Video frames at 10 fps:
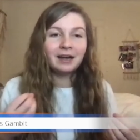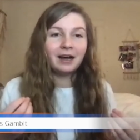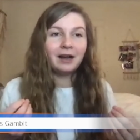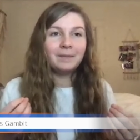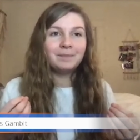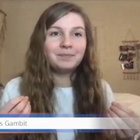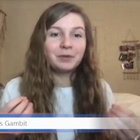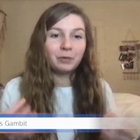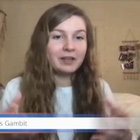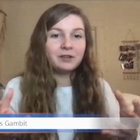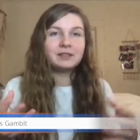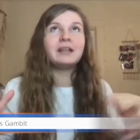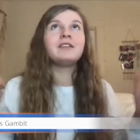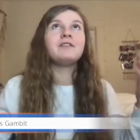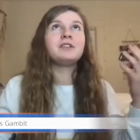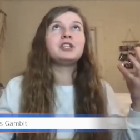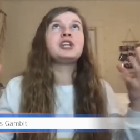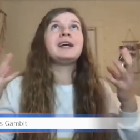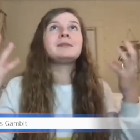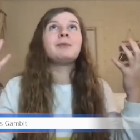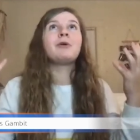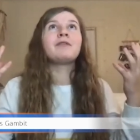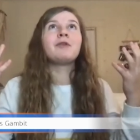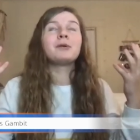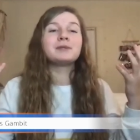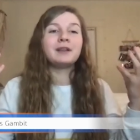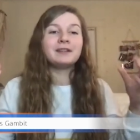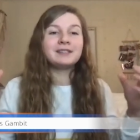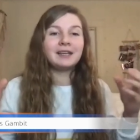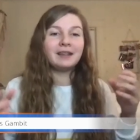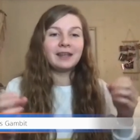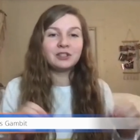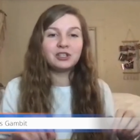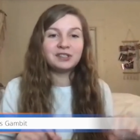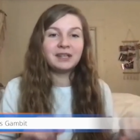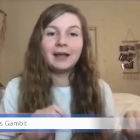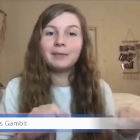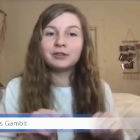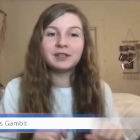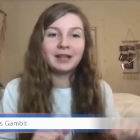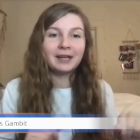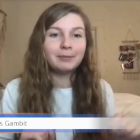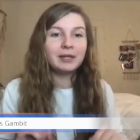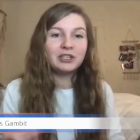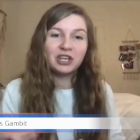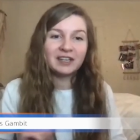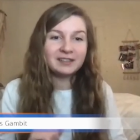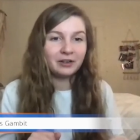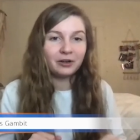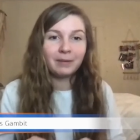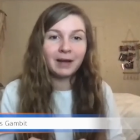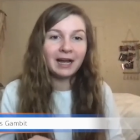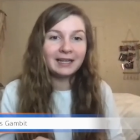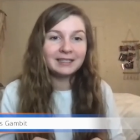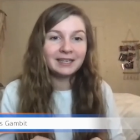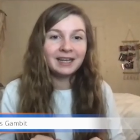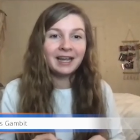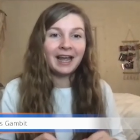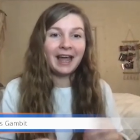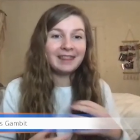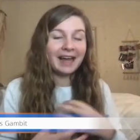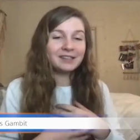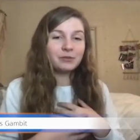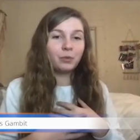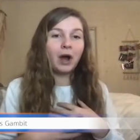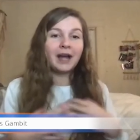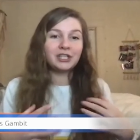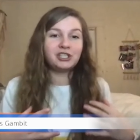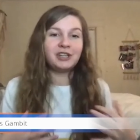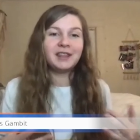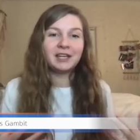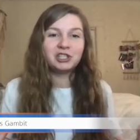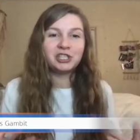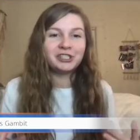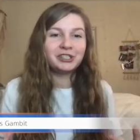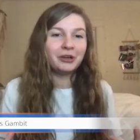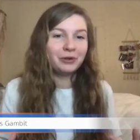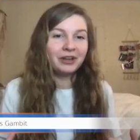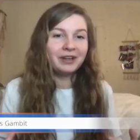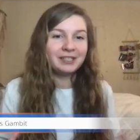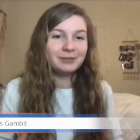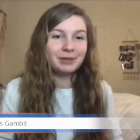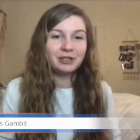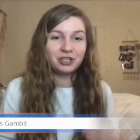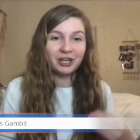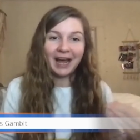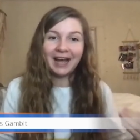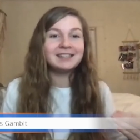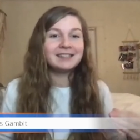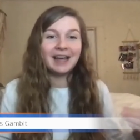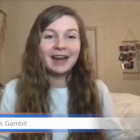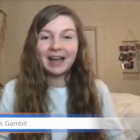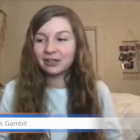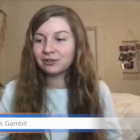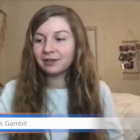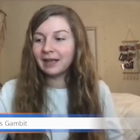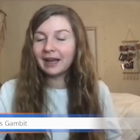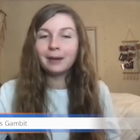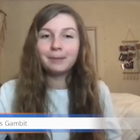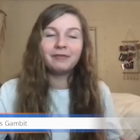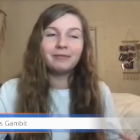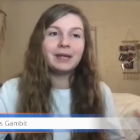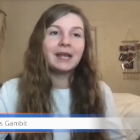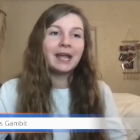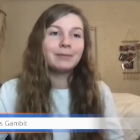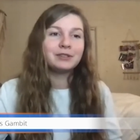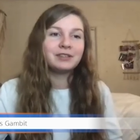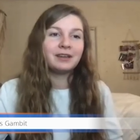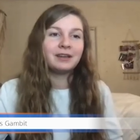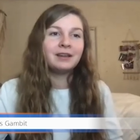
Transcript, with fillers: um, like you said, the, the chessboard forms on the ceiling and she's able to like play chess in her mind. And that's why she thinks she's so good is because she has that extra leg up of being able to,